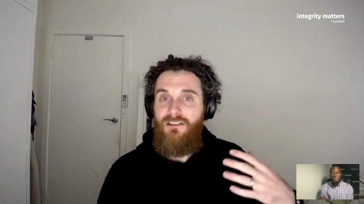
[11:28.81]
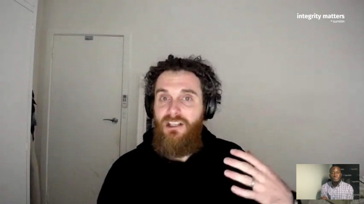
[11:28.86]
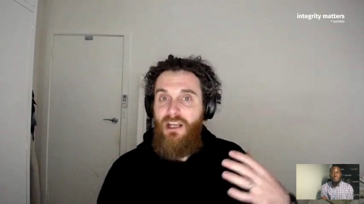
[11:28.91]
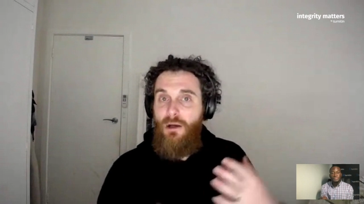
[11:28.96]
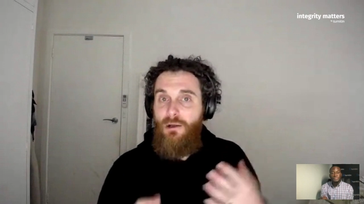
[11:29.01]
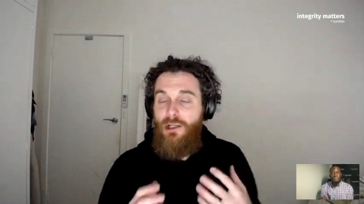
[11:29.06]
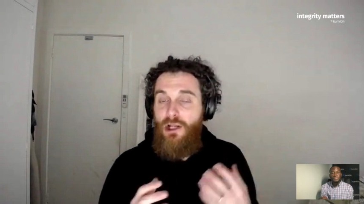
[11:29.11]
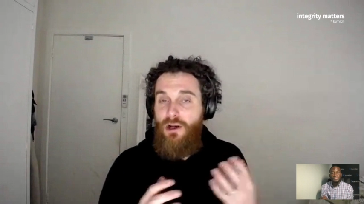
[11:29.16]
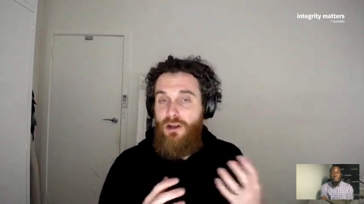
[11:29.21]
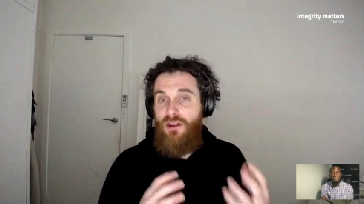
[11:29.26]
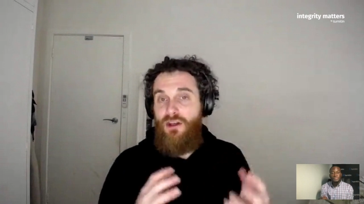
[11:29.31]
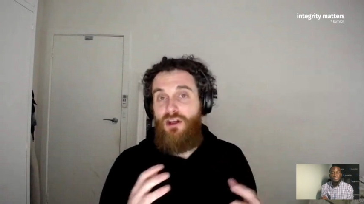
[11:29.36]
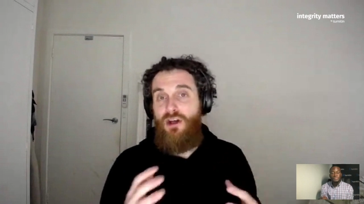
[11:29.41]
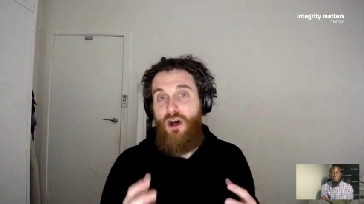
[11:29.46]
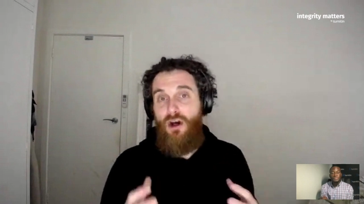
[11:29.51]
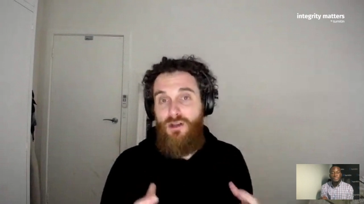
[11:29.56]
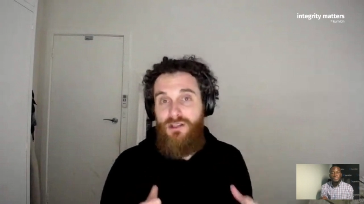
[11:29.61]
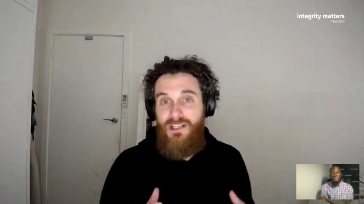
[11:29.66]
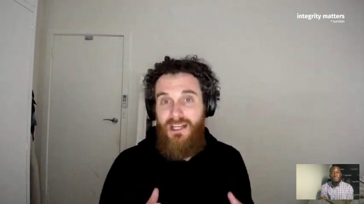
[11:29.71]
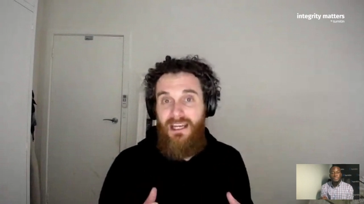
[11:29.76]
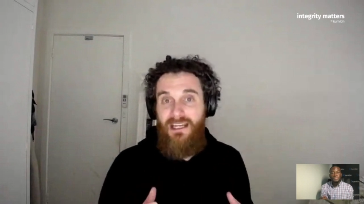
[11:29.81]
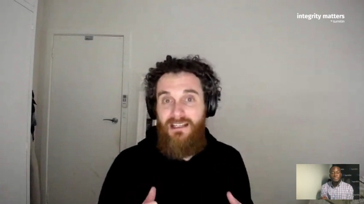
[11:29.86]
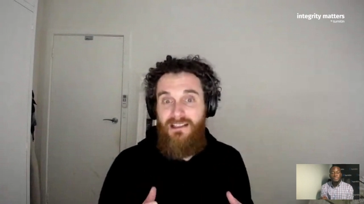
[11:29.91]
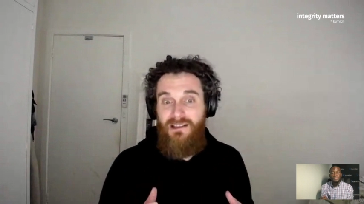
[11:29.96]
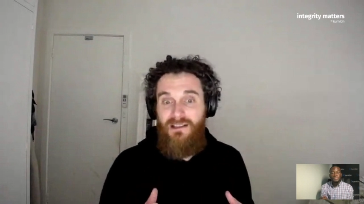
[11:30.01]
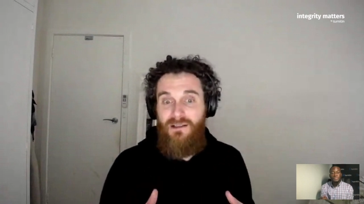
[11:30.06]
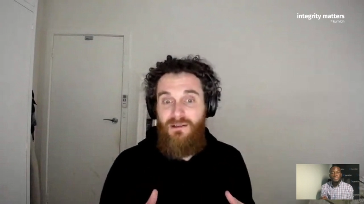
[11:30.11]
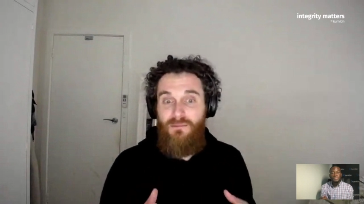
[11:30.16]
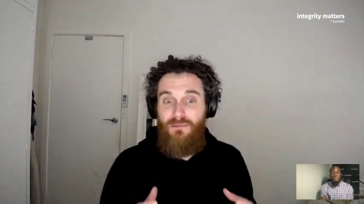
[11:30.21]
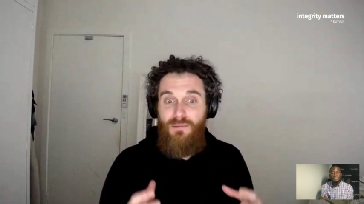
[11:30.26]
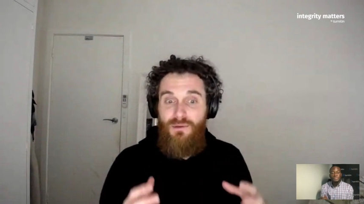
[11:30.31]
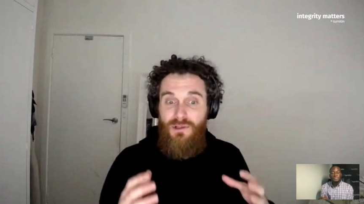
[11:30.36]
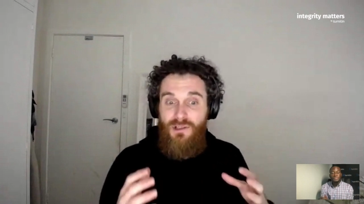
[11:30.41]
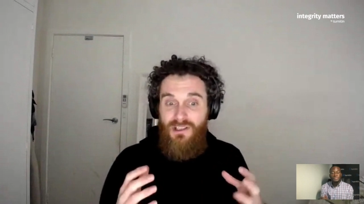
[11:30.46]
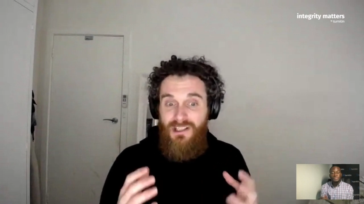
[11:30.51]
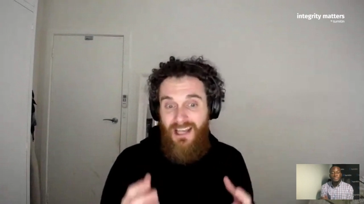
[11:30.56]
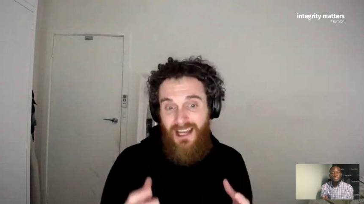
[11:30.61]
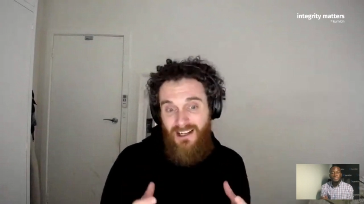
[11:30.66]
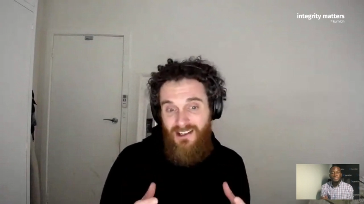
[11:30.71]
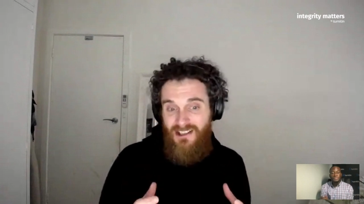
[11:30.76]
a lot of the content
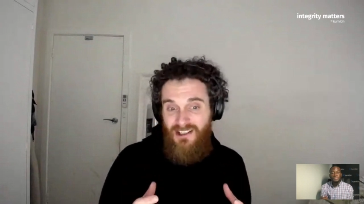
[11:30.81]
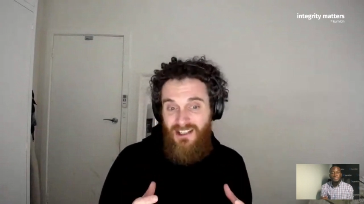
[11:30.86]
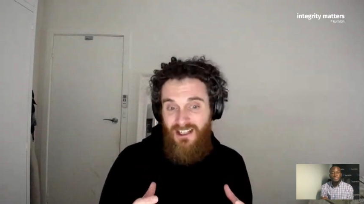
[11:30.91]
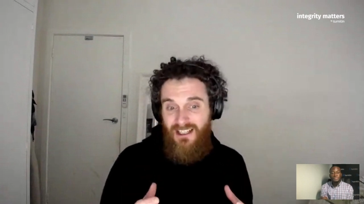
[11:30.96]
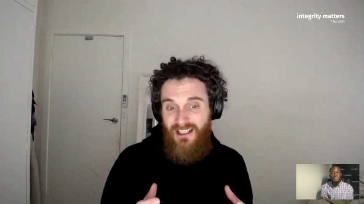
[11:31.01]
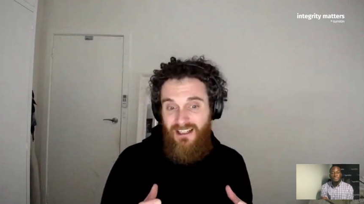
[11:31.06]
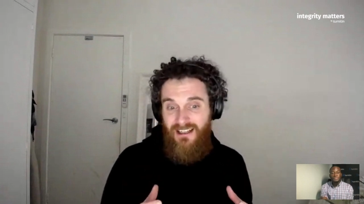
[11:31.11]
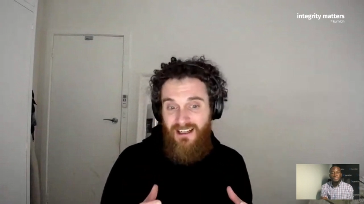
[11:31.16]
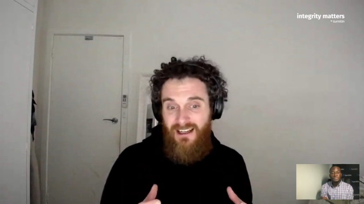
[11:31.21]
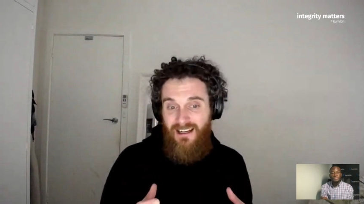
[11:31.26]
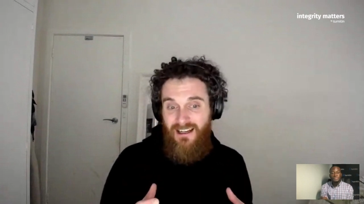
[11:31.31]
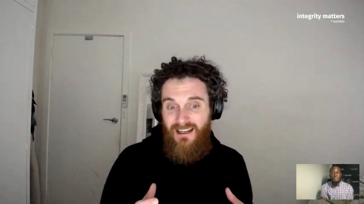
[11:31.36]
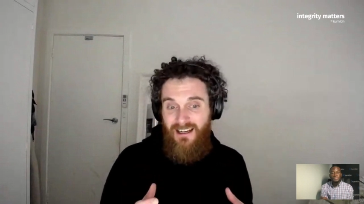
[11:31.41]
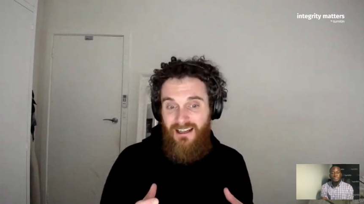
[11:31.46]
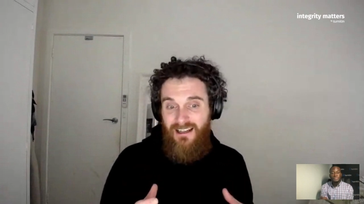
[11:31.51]
production